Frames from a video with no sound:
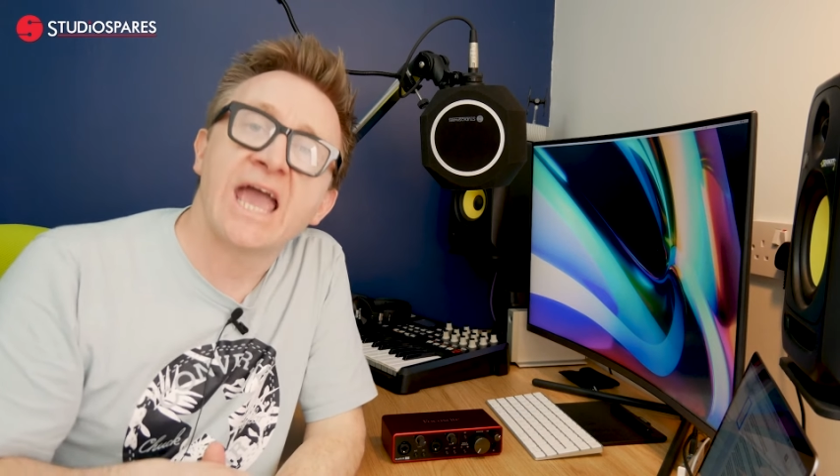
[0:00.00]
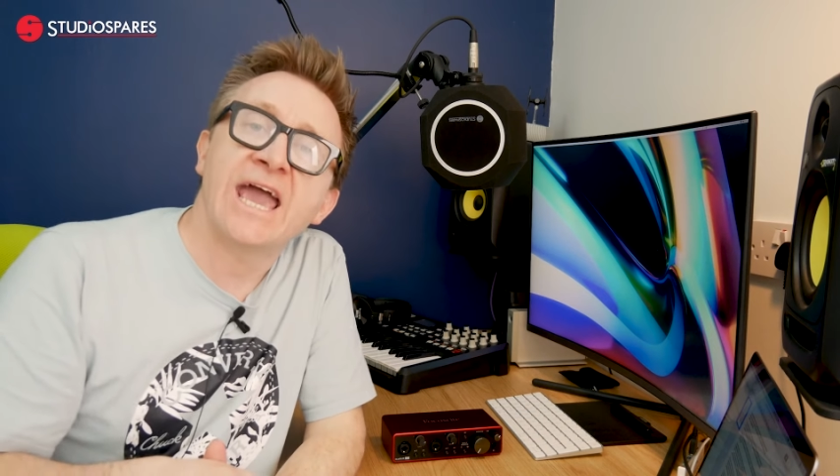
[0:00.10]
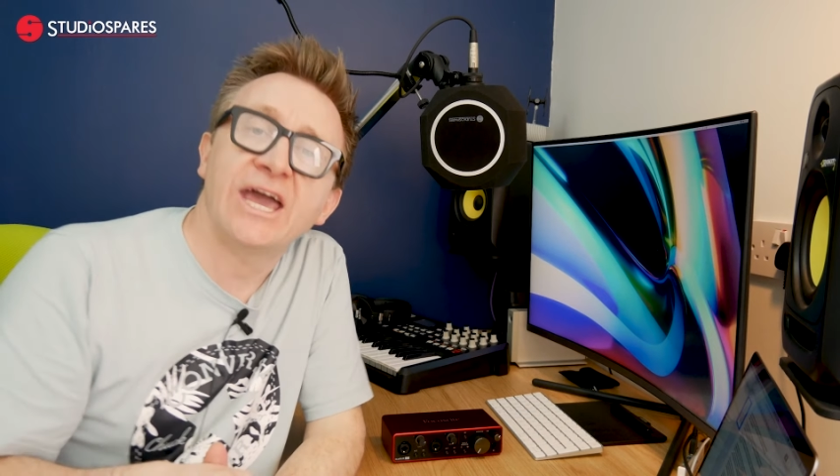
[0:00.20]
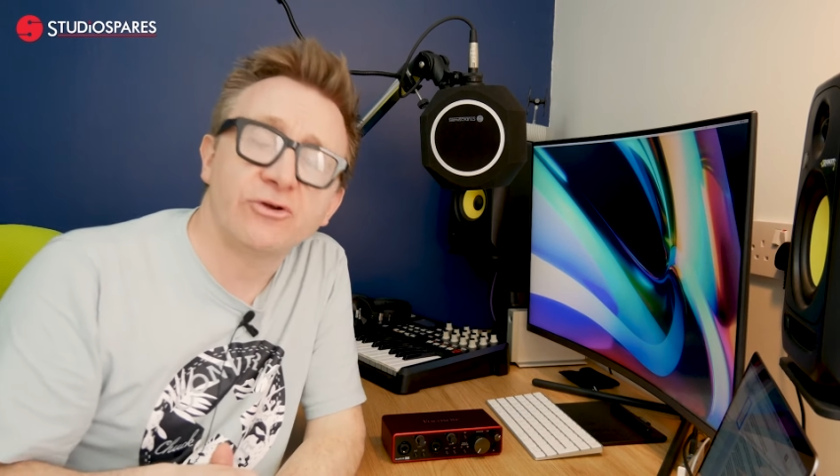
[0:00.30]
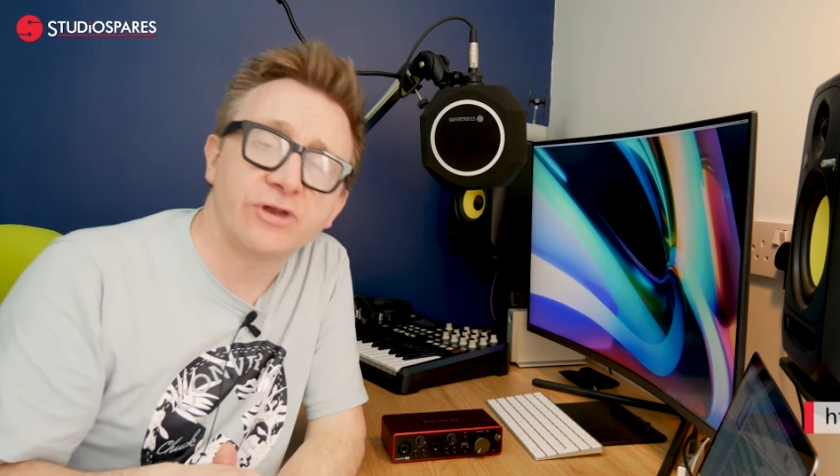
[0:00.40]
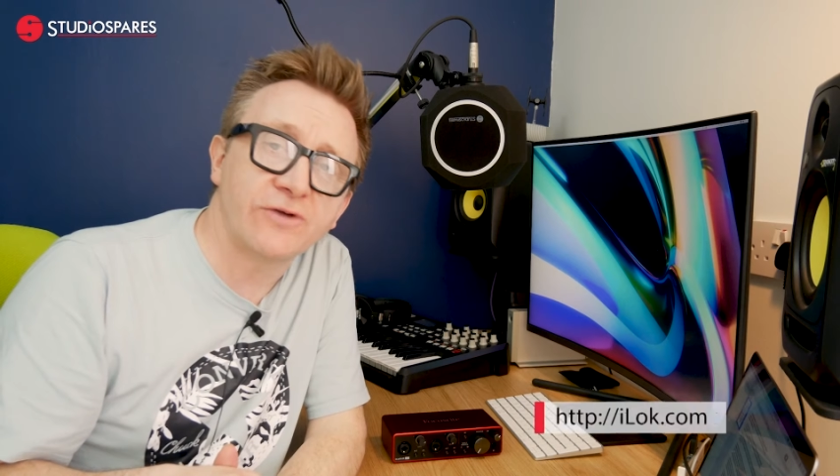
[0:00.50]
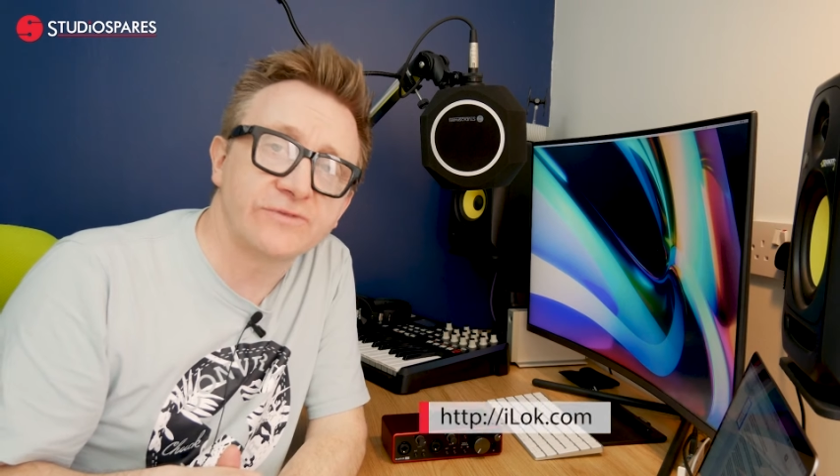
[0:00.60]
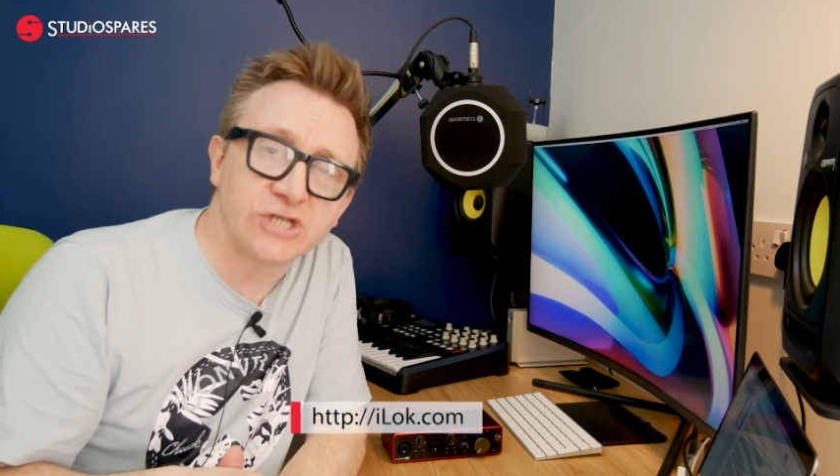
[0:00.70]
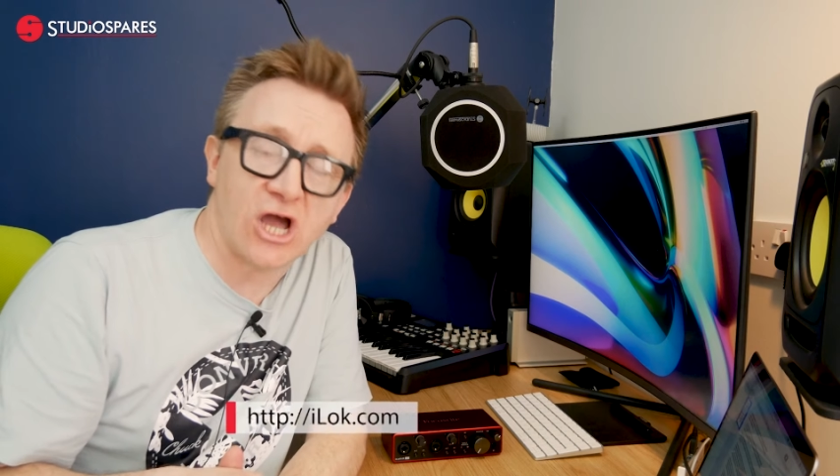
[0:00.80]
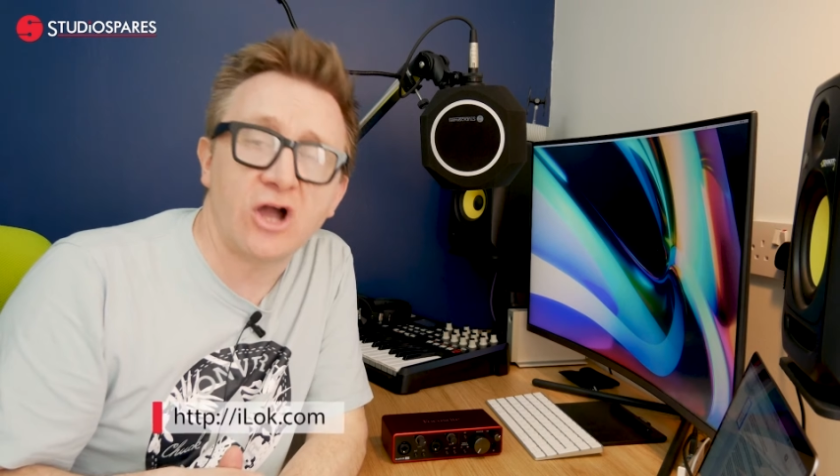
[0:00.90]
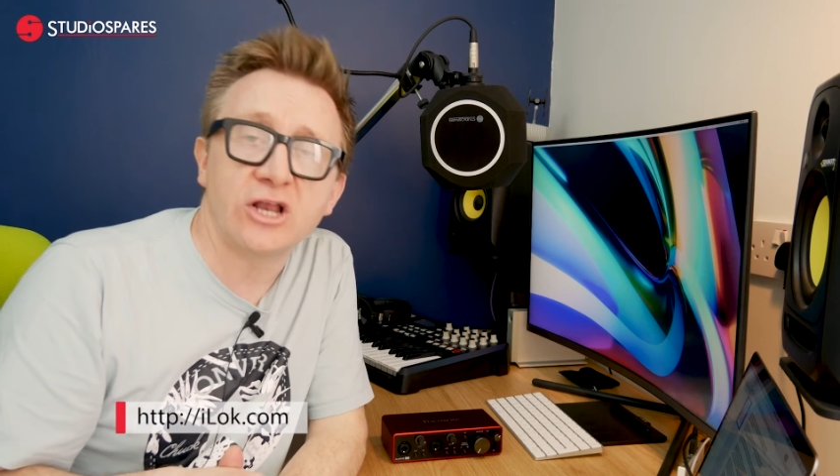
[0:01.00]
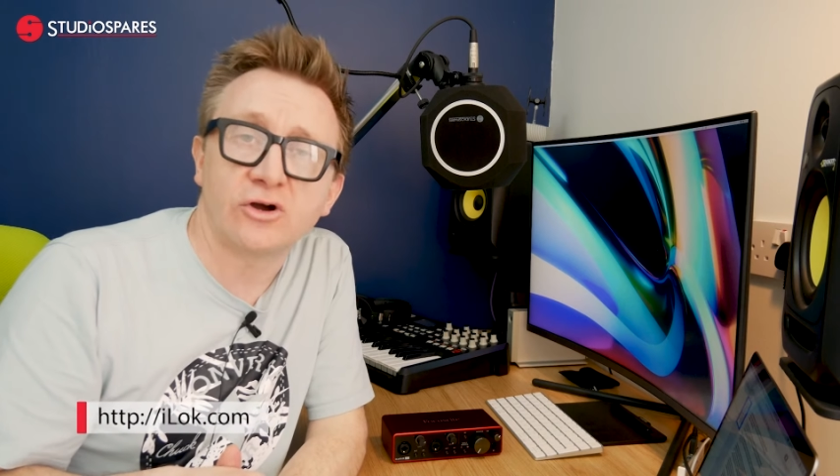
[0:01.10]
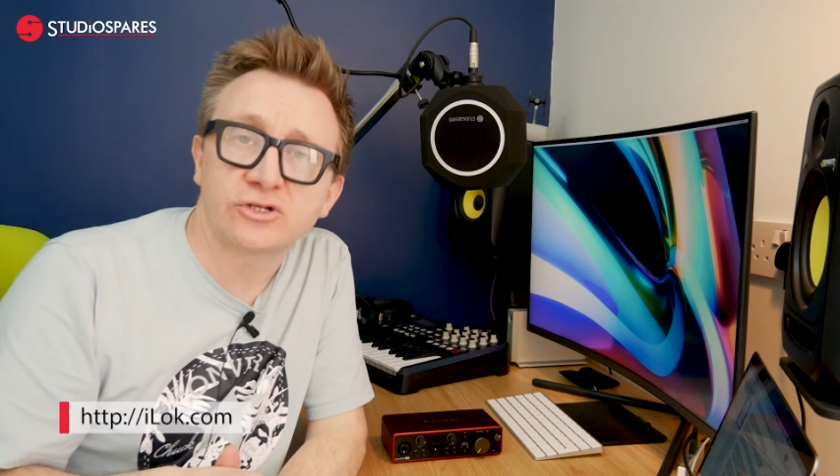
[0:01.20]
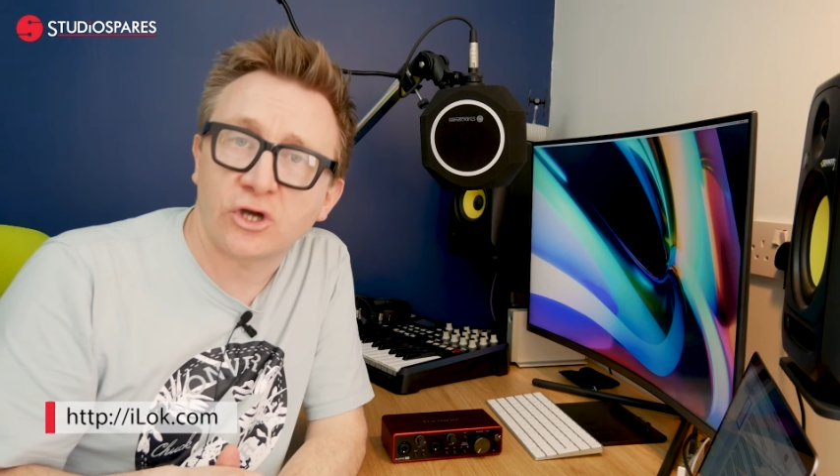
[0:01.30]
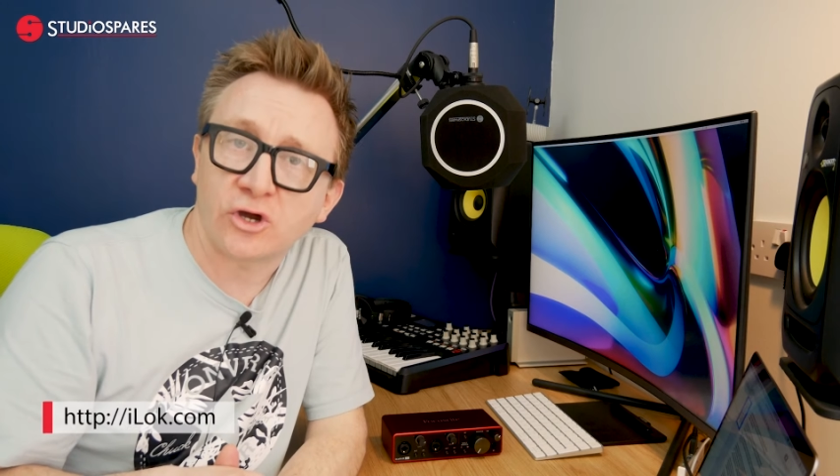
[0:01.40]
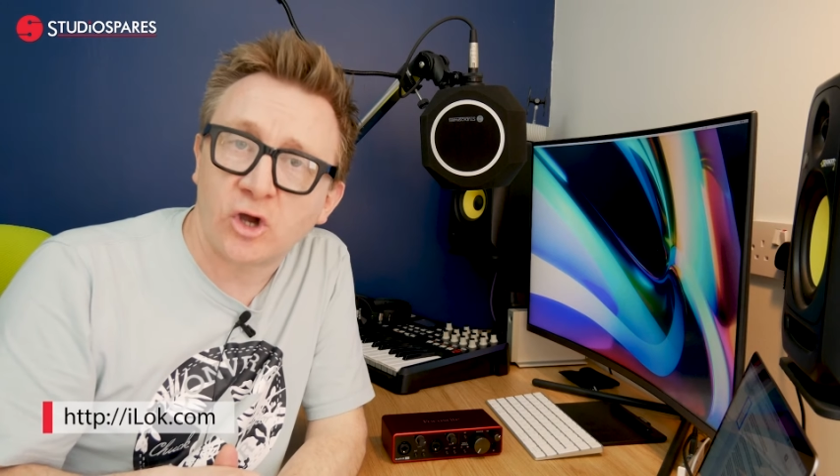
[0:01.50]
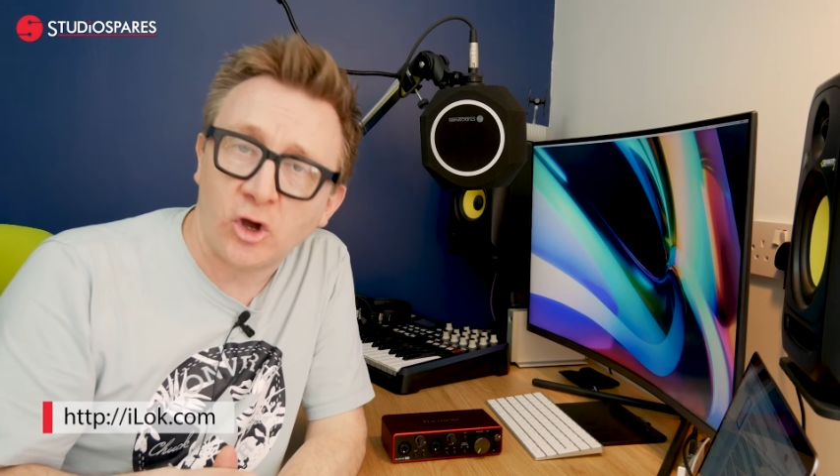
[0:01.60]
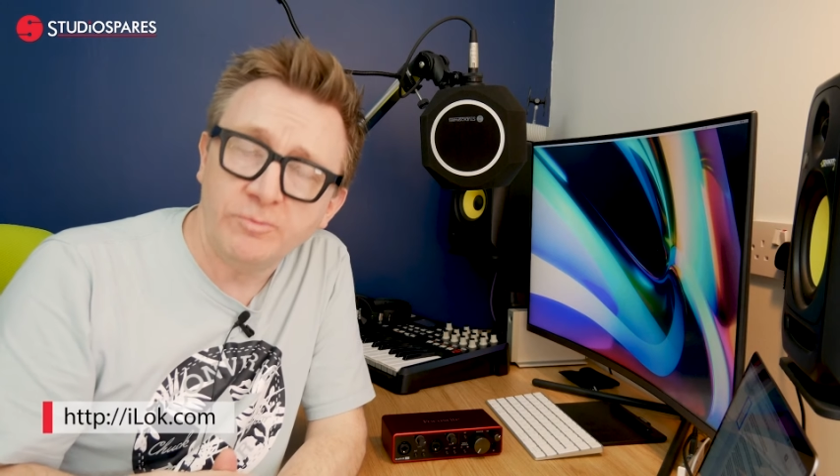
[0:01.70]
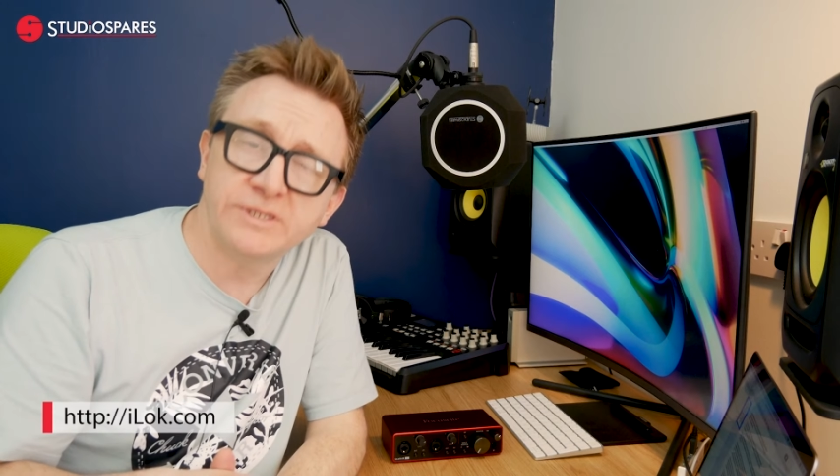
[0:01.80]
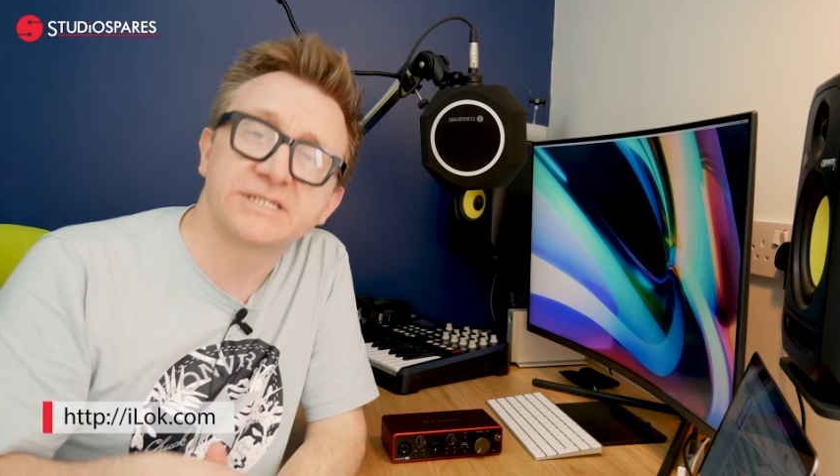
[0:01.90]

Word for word: head on over to iLok.com